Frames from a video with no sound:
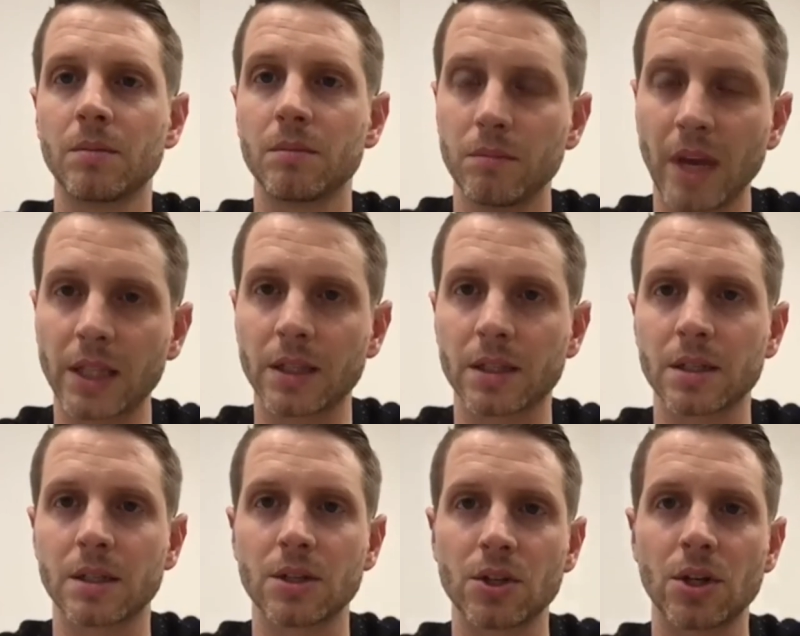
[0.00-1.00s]
make this
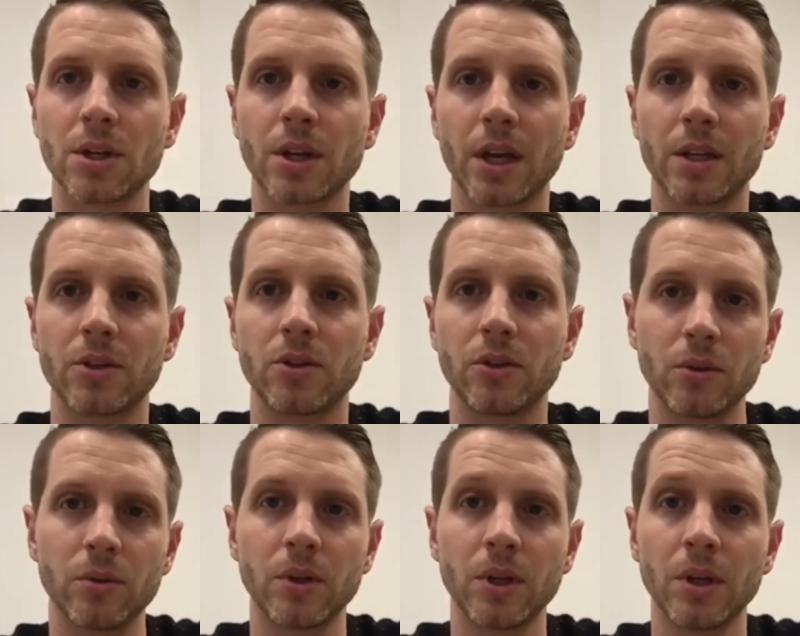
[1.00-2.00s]
decision and
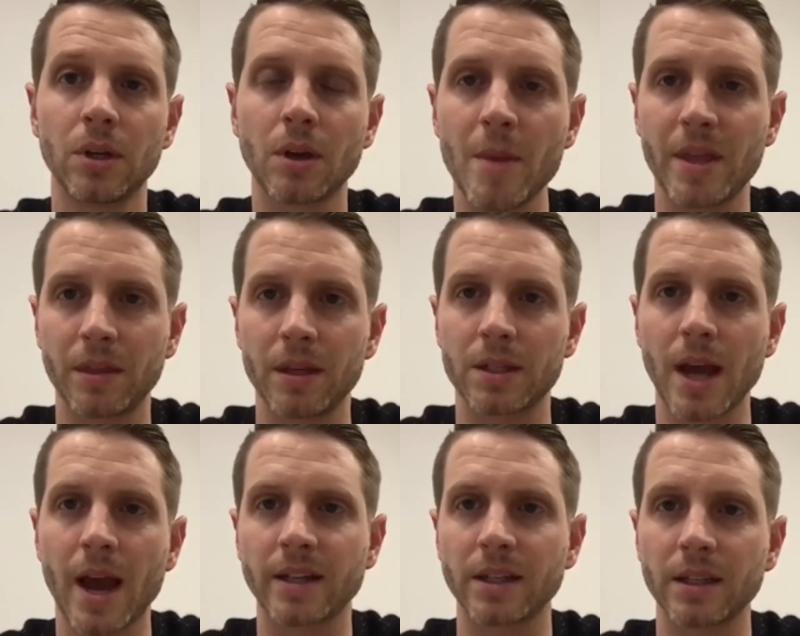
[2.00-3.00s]
to commit this
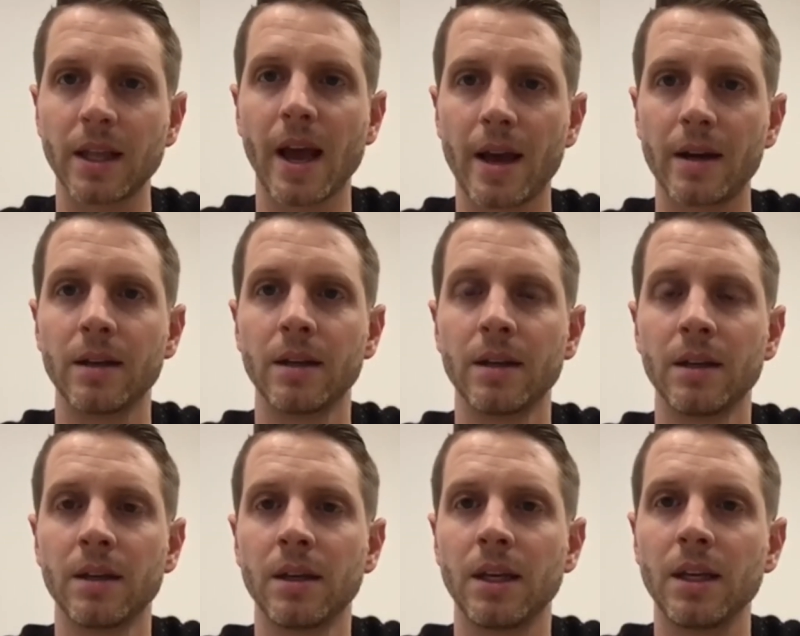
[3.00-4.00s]
act. And that
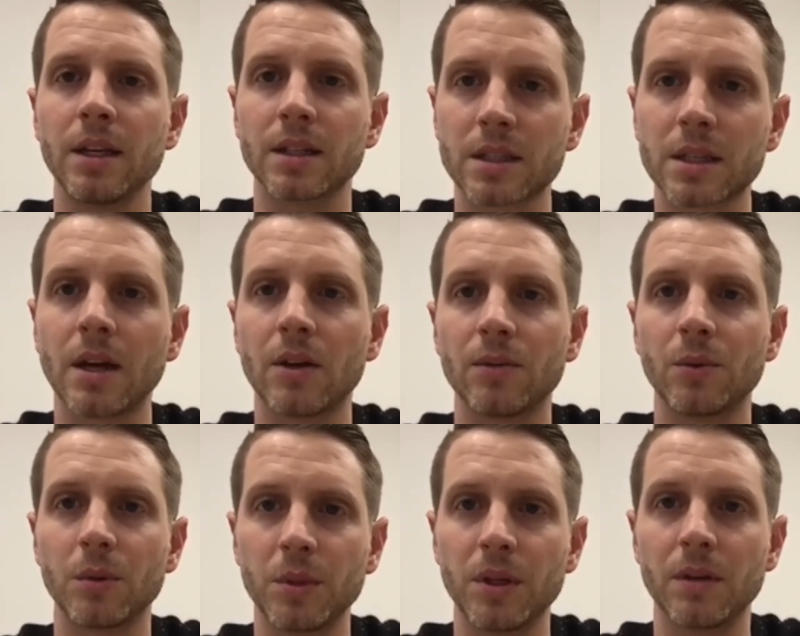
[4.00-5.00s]
in itself
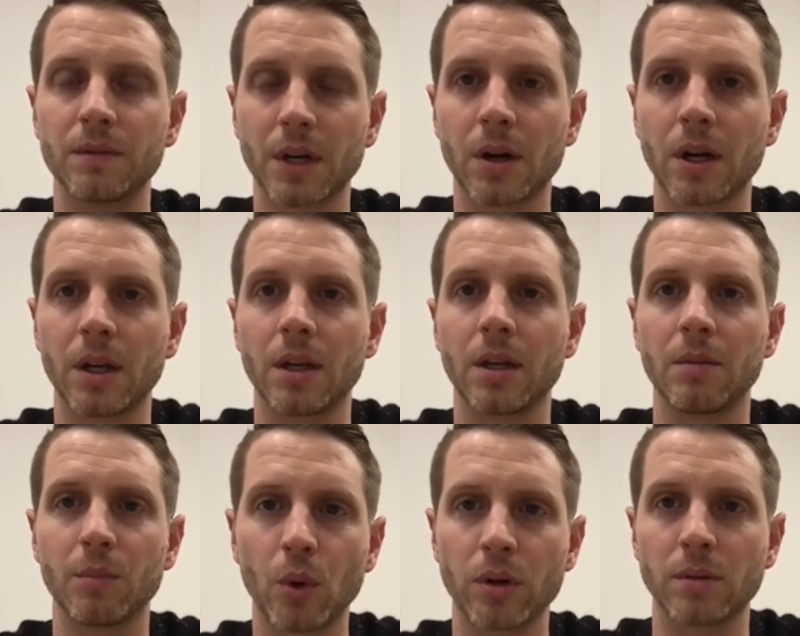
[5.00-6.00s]
would be a very
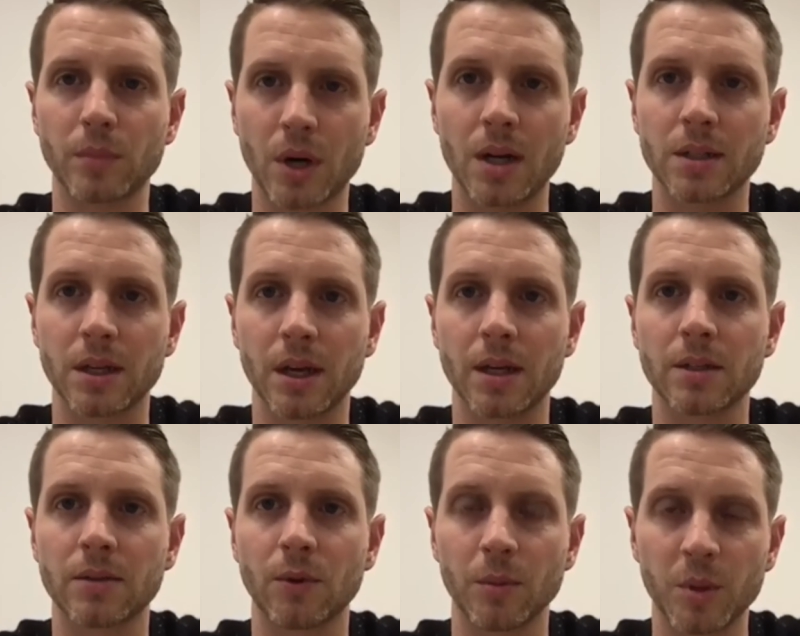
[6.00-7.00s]
important process
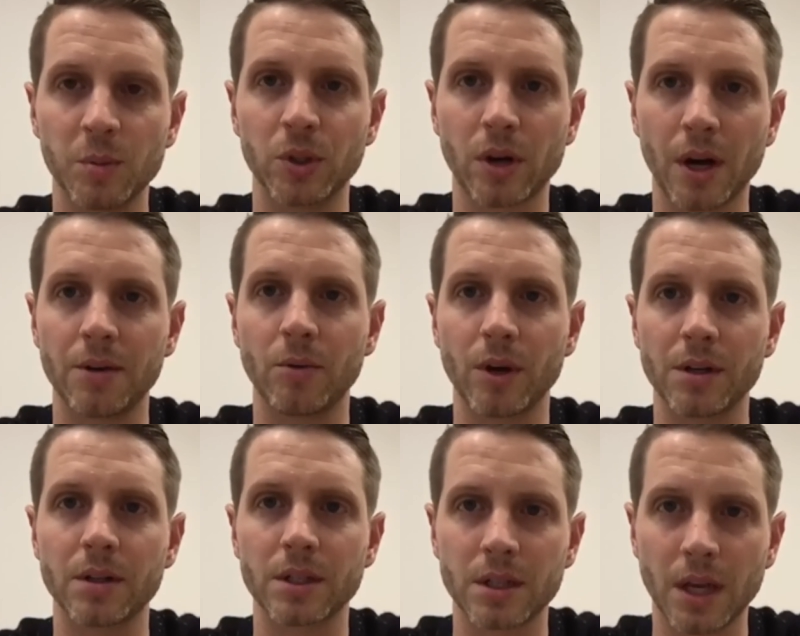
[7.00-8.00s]
for people trying to
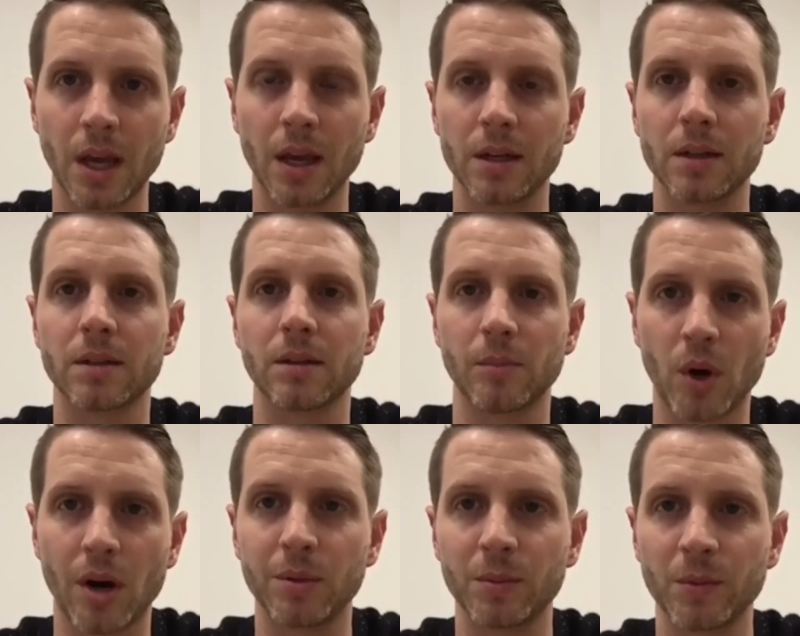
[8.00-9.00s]
understand the
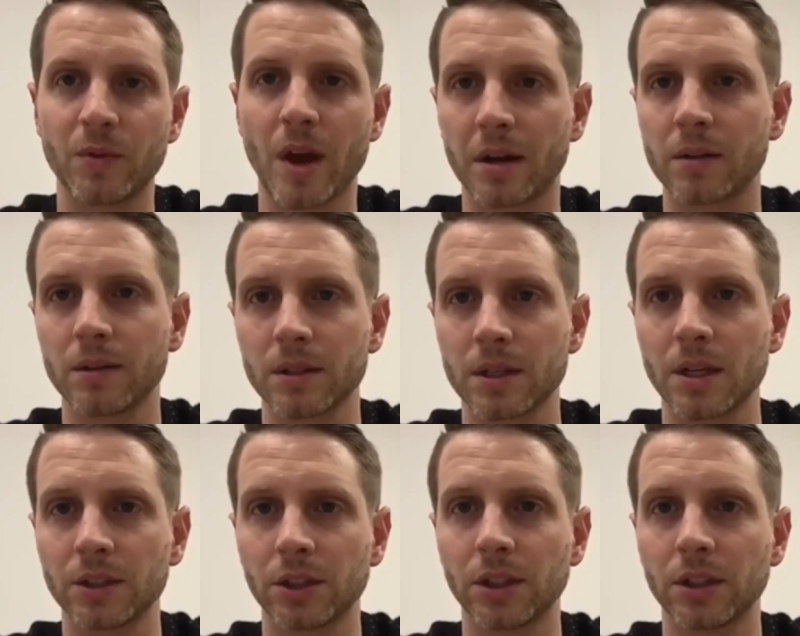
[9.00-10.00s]
problem of
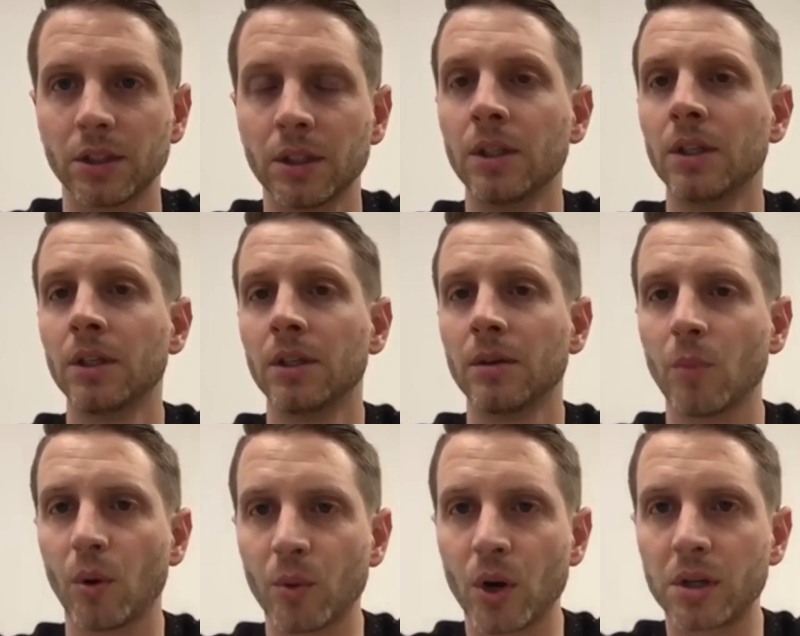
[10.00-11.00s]
radicalization
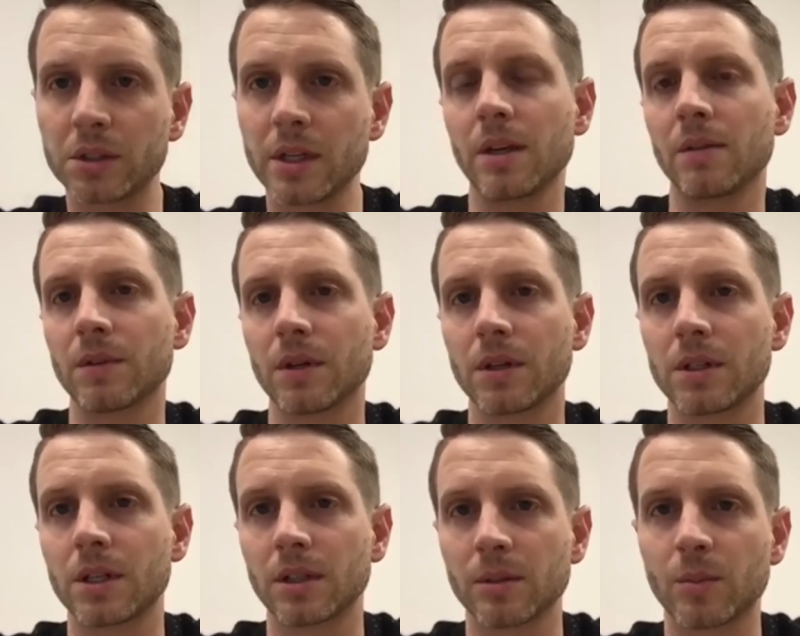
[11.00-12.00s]
more broadly and for
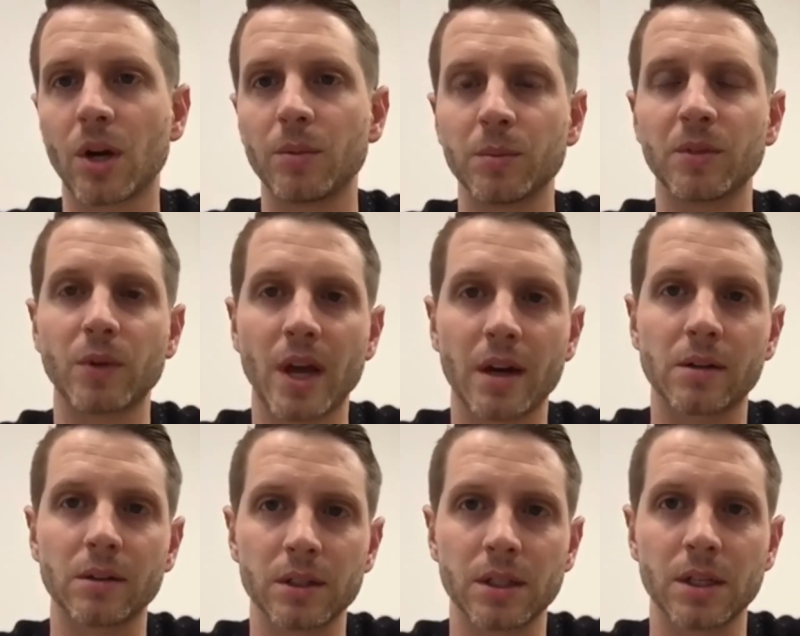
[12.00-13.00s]
understanding the problem of
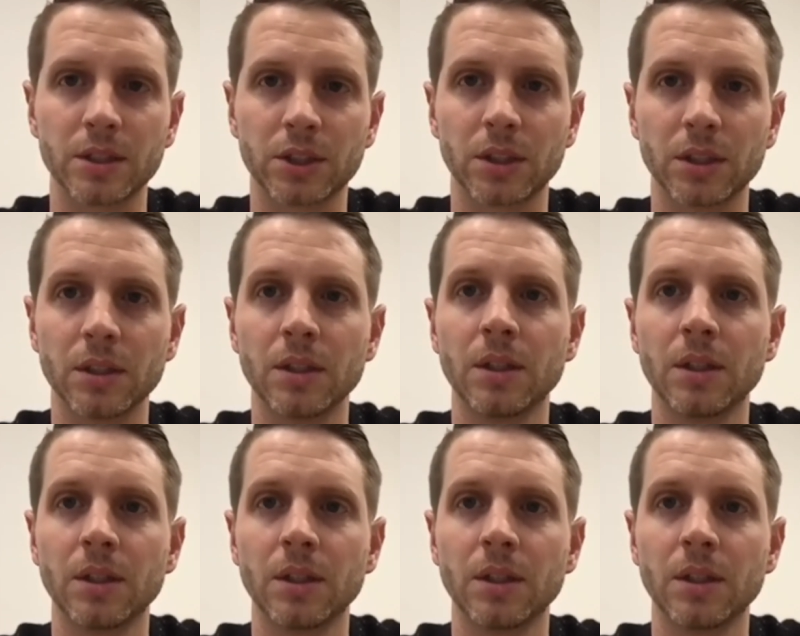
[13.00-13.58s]
radicalization